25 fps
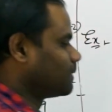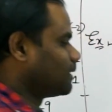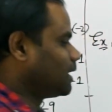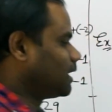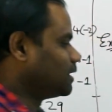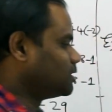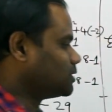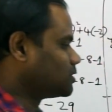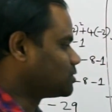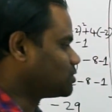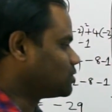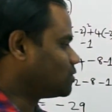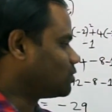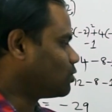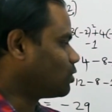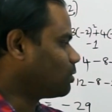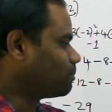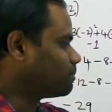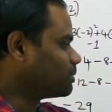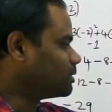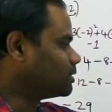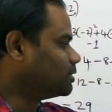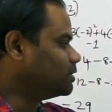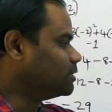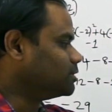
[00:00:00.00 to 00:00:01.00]
I just
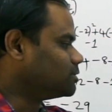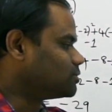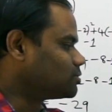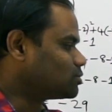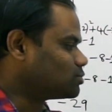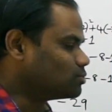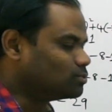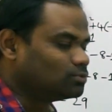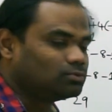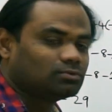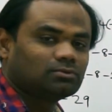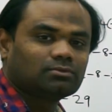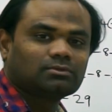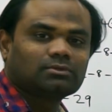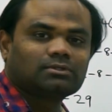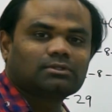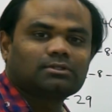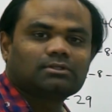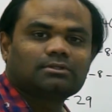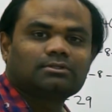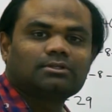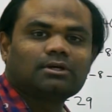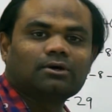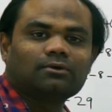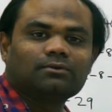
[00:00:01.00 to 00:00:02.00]
drop in these two
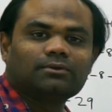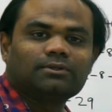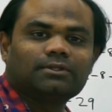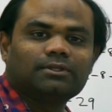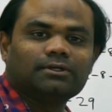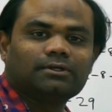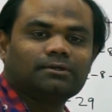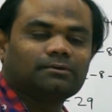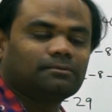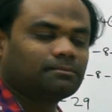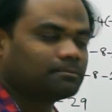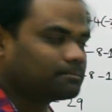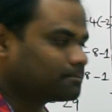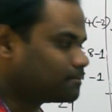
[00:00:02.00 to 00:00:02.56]
down here.